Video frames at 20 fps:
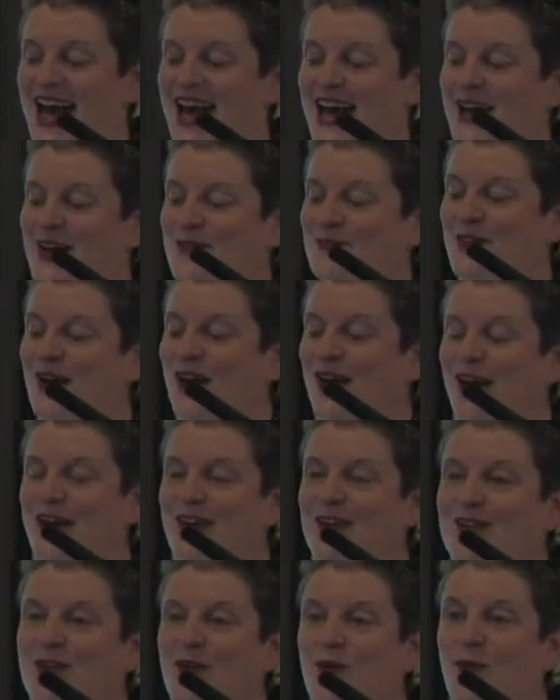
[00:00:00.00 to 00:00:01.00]
Um,
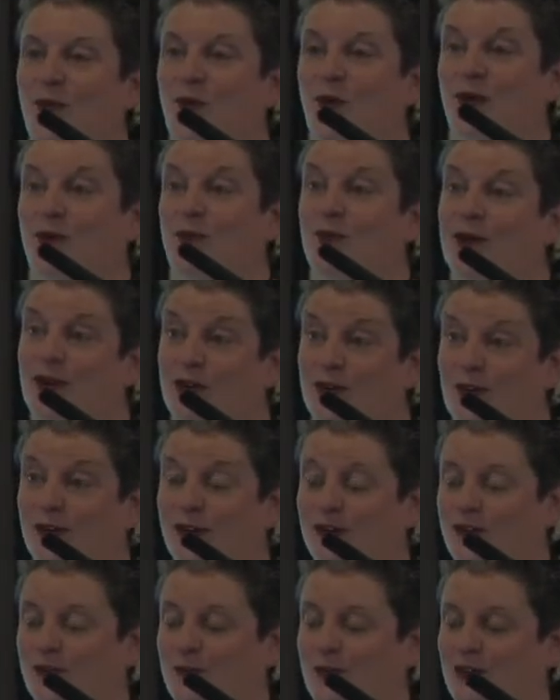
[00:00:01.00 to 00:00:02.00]
so what we're
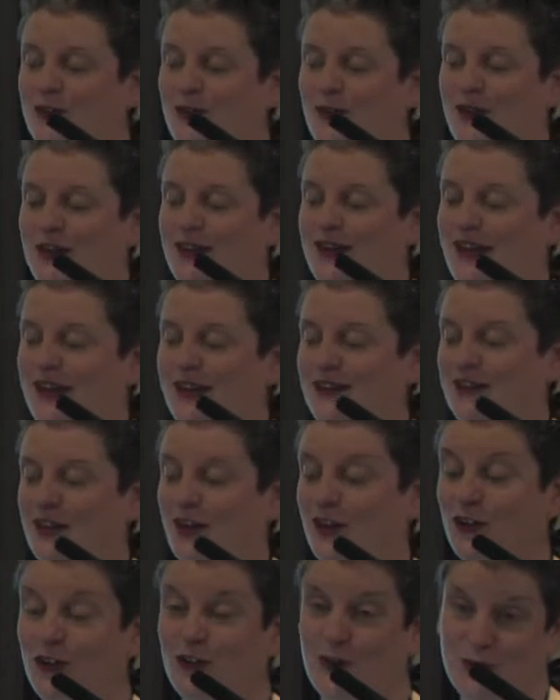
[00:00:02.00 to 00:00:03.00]
going to be doing is
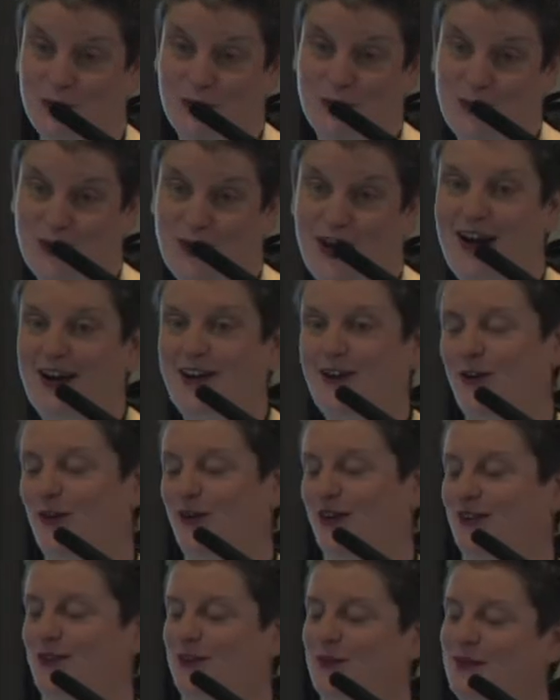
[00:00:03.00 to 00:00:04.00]
you are
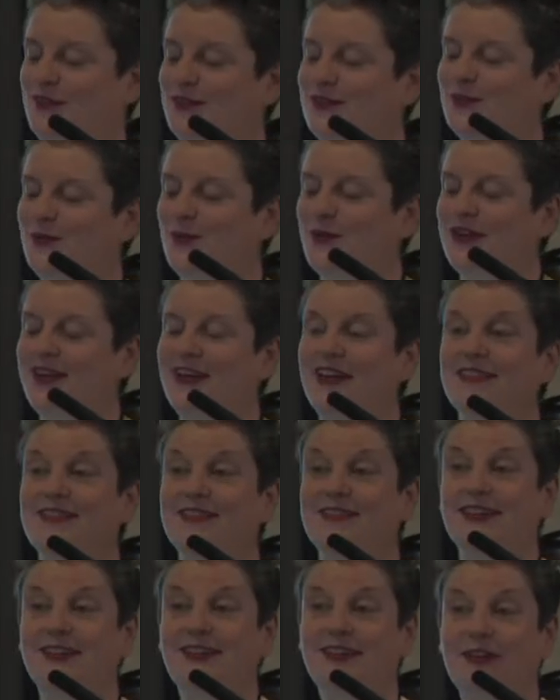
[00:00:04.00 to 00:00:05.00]
going to be sewing
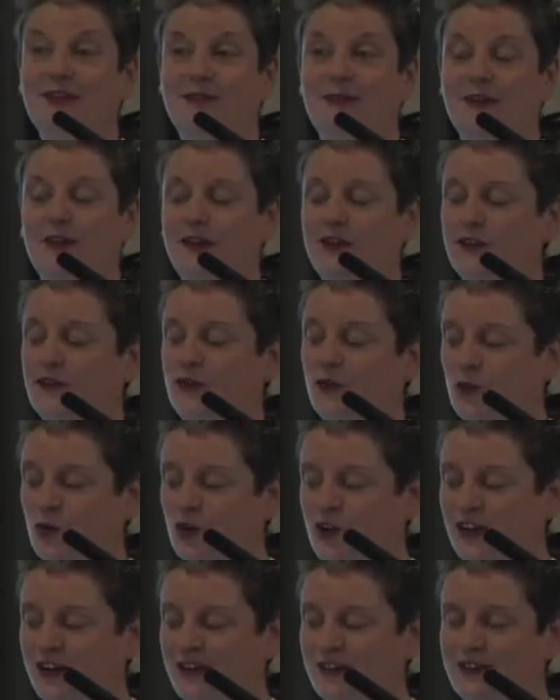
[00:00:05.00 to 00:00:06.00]
significant
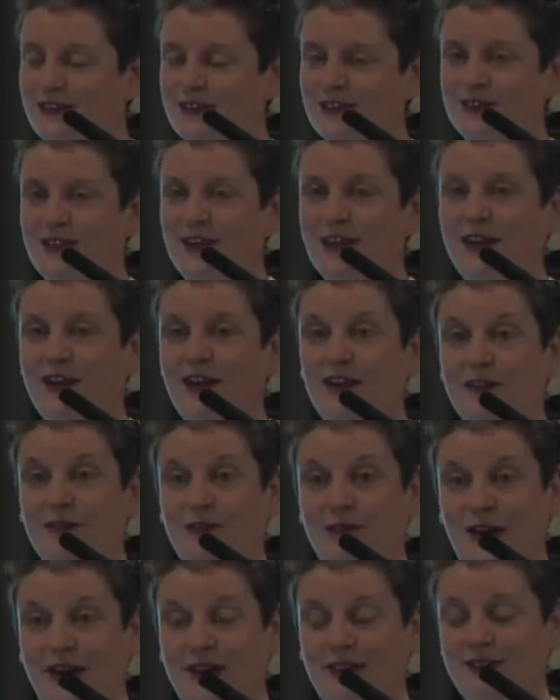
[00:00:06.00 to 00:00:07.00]
words,
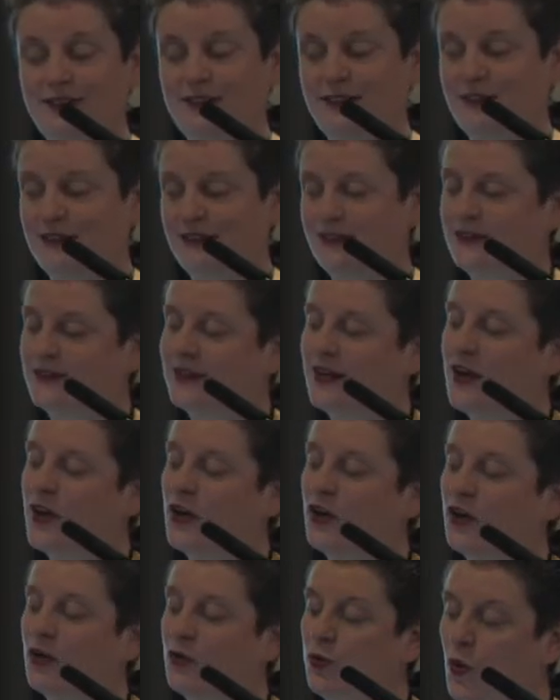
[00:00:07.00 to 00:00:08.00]
phrases,
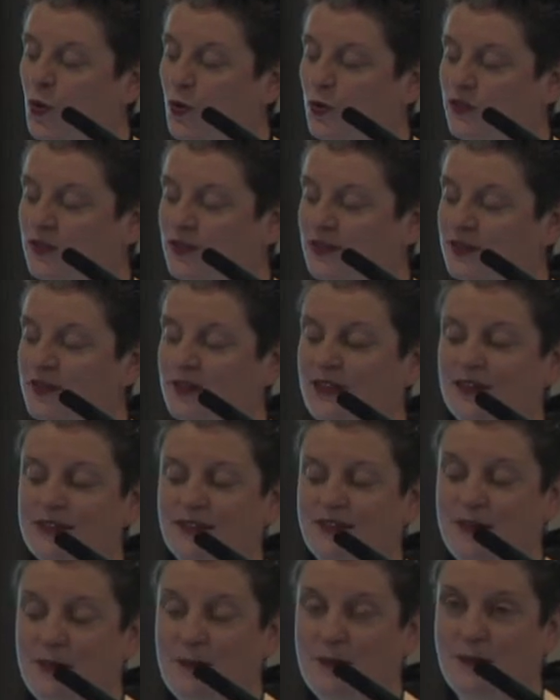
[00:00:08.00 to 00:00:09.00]
quotes,
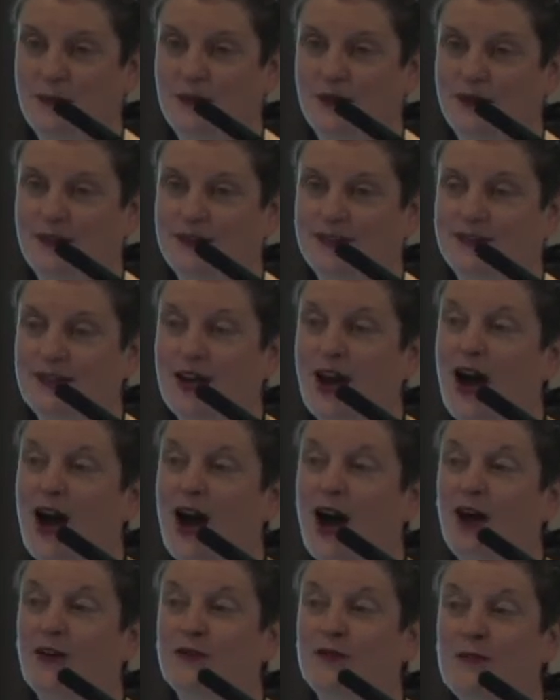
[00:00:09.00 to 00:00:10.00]
symbols
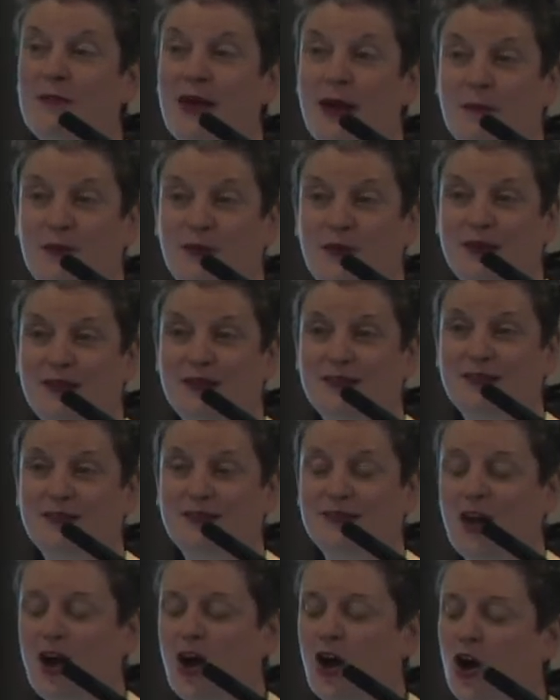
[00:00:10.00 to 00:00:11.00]
of
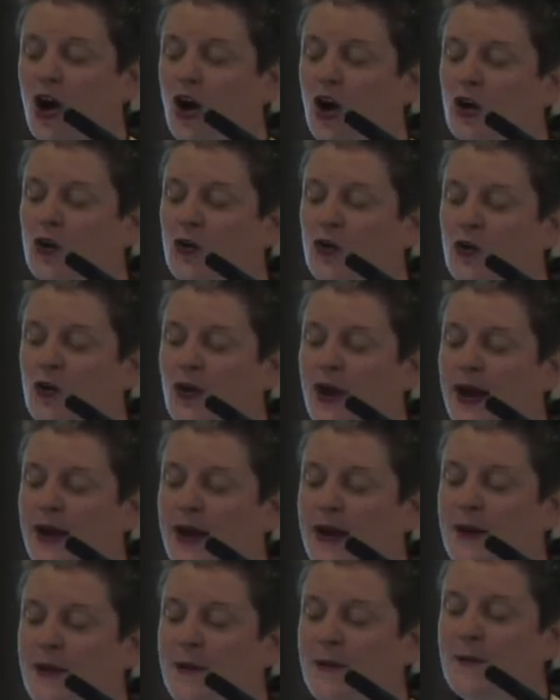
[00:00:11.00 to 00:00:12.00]
memories or
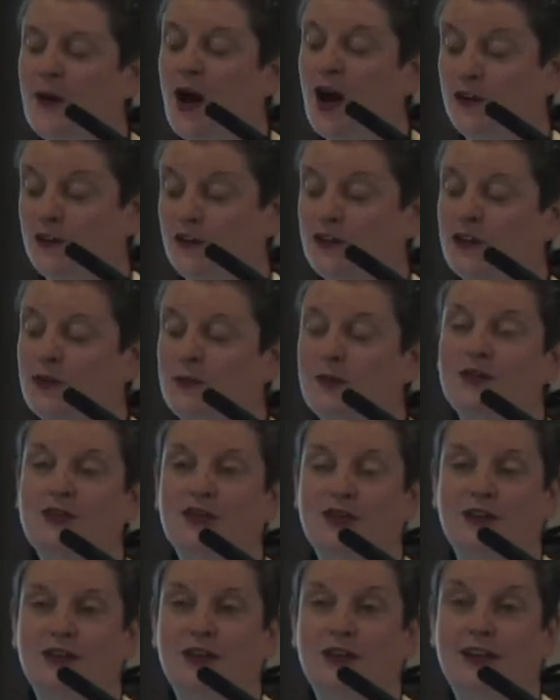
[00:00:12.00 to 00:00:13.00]
um, onto the
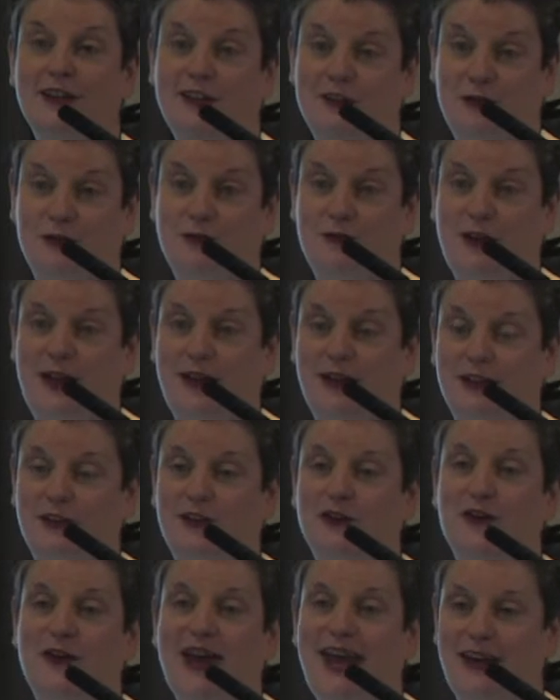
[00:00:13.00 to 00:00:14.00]
material that you find
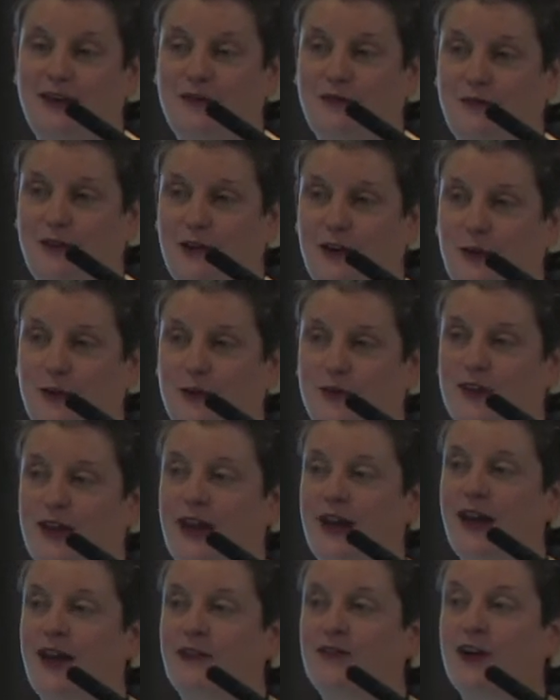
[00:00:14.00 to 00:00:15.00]
in your envelopes.
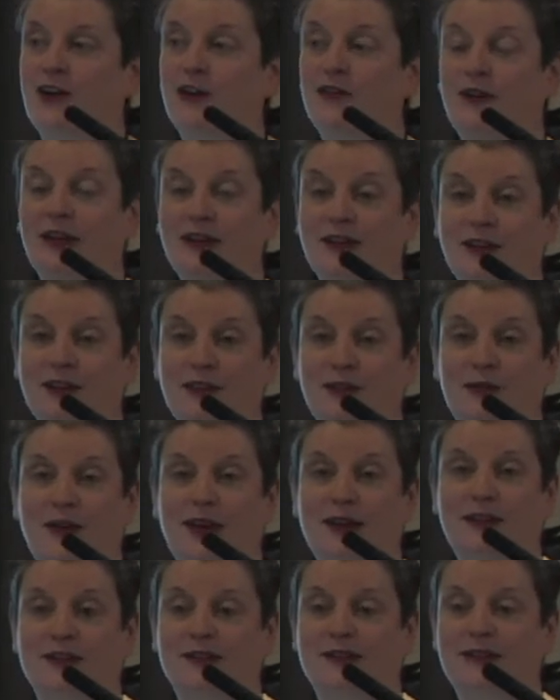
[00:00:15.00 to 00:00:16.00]
And I've already
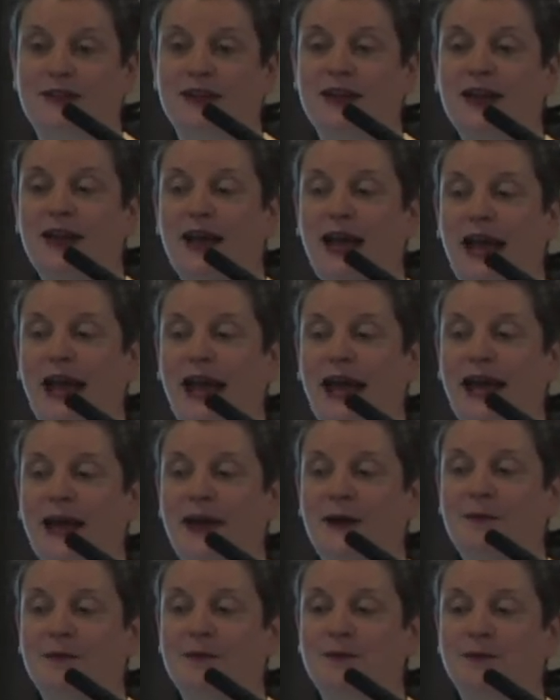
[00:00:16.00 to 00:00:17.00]
threaded
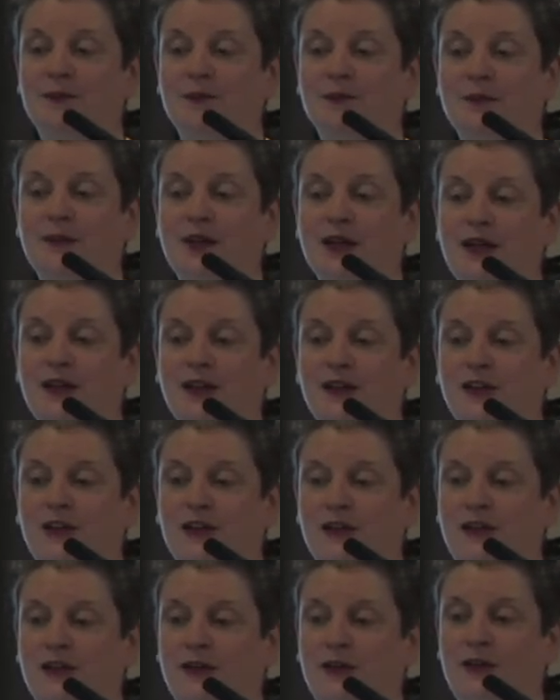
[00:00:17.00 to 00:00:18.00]
um,
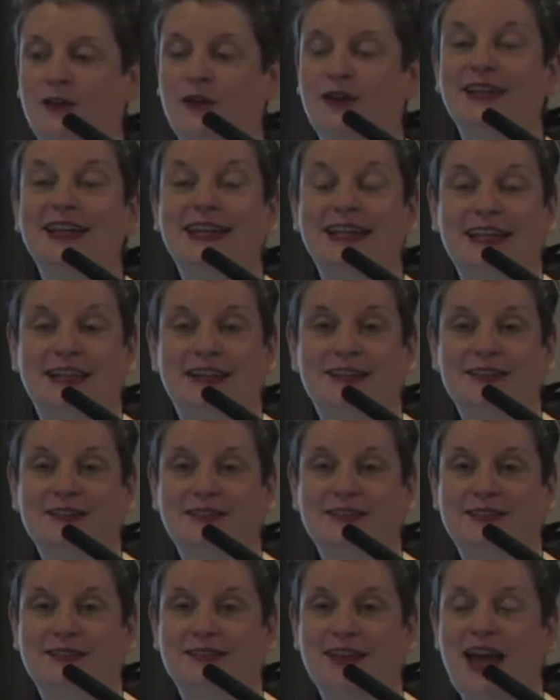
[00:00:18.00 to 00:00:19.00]
your
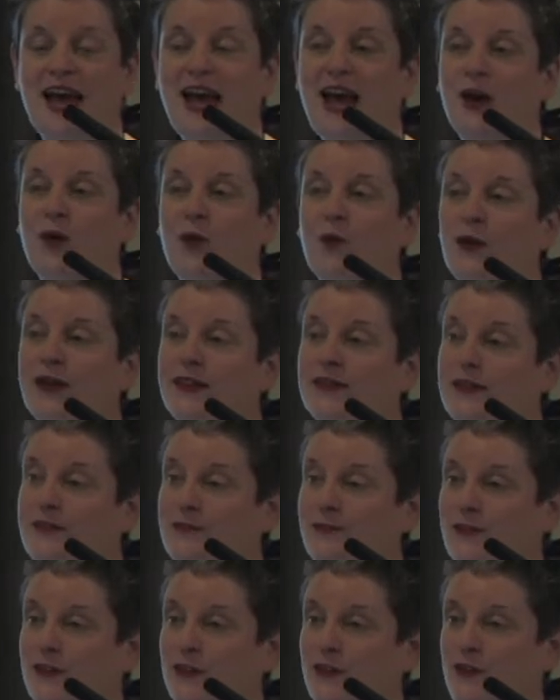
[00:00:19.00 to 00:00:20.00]
needles with
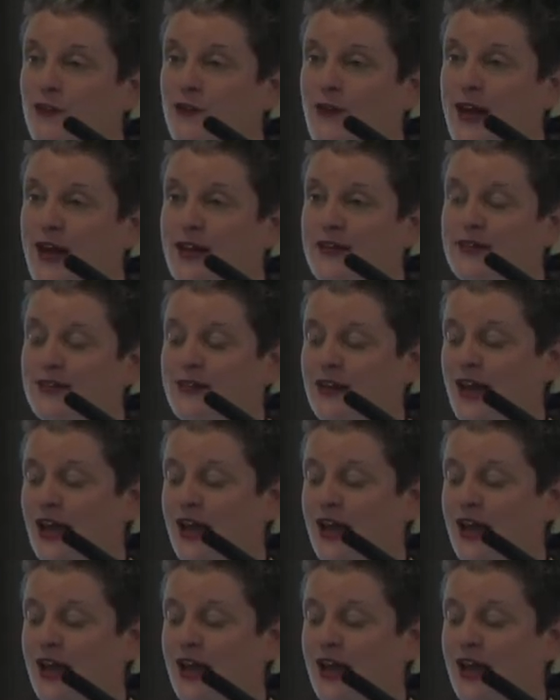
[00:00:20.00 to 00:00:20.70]
different thread.